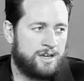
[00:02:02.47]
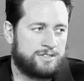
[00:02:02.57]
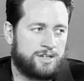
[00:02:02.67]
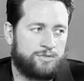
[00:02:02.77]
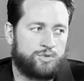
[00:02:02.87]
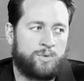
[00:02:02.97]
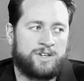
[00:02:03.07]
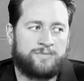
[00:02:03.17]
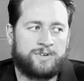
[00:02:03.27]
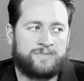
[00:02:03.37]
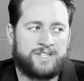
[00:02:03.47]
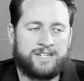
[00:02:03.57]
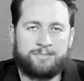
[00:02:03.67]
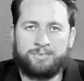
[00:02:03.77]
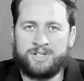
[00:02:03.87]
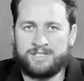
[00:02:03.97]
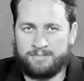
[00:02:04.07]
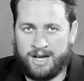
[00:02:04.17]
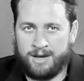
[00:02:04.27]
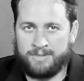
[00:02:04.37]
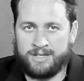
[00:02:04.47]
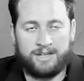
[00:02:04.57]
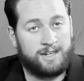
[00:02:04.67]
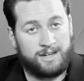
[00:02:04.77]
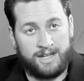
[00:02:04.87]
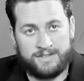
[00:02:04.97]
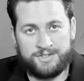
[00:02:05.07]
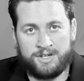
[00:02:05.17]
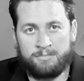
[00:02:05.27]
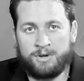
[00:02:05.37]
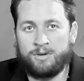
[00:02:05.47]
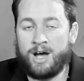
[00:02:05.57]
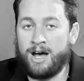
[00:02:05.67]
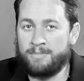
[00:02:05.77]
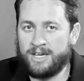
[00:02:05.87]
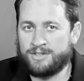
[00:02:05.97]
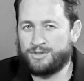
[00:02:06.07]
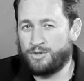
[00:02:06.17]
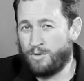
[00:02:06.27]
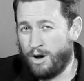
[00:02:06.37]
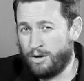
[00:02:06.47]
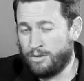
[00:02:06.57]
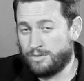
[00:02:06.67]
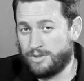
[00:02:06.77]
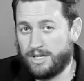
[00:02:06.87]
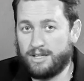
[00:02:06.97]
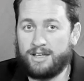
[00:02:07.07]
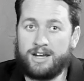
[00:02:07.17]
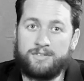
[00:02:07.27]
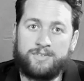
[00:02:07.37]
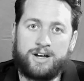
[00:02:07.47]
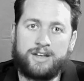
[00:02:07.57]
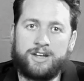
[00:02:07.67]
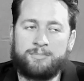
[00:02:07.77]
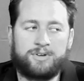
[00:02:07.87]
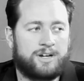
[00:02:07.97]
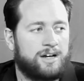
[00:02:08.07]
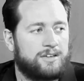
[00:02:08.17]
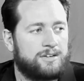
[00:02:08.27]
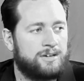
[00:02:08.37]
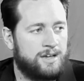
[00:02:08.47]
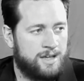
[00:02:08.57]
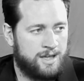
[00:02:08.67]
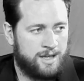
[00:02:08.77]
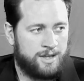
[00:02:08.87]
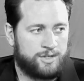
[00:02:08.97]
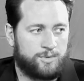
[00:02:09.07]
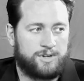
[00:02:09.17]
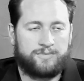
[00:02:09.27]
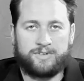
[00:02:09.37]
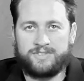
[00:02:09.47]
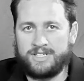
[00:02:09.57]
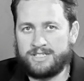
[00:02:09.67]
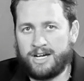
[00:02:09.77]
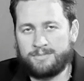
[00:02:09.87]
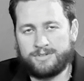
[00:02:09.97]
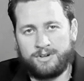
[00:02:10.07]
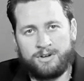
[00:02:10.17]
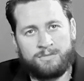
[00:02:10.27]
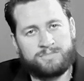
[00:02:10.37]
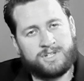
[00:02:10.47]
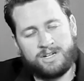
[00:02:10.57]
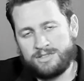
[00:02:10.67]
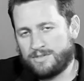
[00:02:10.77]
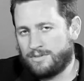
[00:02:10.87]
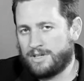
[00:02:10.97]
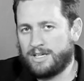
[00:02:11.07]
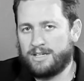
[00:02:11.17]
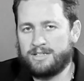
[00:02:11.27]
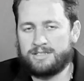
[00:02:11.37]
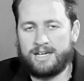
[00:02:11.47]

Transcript: So 2015 Prism Hobby, not the Jumbo. Hobby has 2 autos. You get a lot of numbered color. 2015 Topps Chrome, tons of rookies.